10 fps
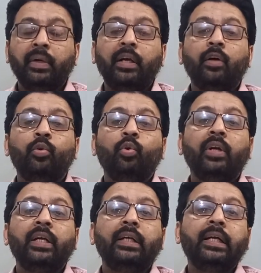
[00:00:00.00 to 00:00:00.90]

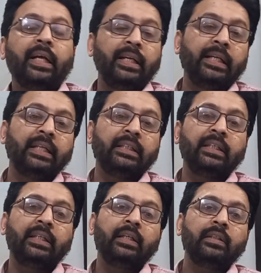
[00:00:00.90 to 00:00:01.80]
pedunculated areas
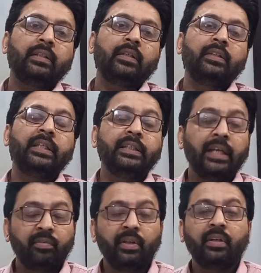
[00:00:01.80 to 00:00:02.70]
in the
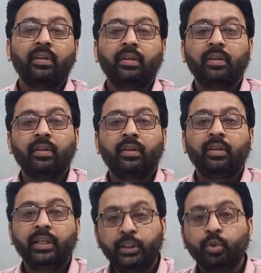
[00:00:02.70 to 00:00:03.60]
gingival
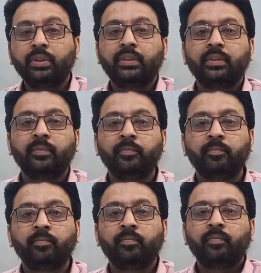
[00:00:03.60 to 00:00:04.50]
tissues,
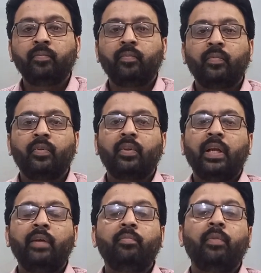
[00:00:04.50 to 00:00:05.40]

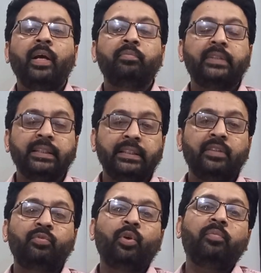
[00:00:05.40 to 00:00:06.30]
and
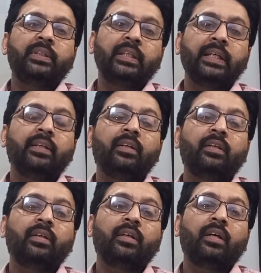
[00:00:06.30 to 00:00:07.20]
abscesses formation in
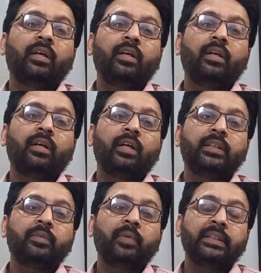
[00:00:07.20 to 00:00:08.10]

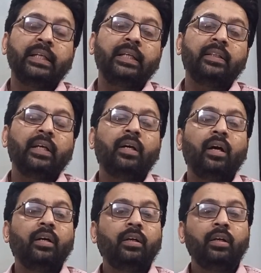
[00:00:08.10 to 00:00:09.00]
especially in the
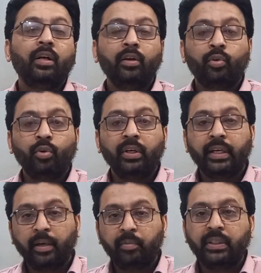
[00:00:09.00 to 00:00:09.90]

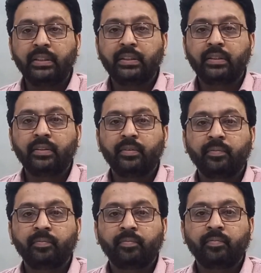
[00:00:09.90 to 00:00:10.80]
uncontrolled diabetes.
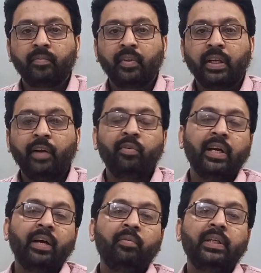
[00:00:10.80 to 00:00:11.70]
If
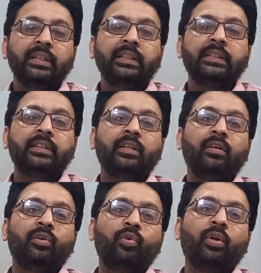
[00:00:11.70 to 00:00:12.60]
diabetes is
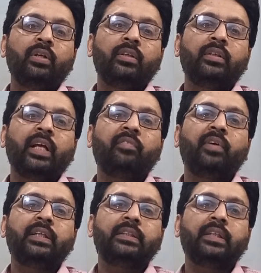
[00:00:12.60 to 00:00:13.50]
controlled, the
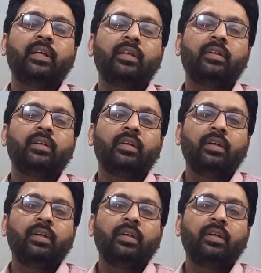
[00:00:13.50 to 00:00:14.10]
effects are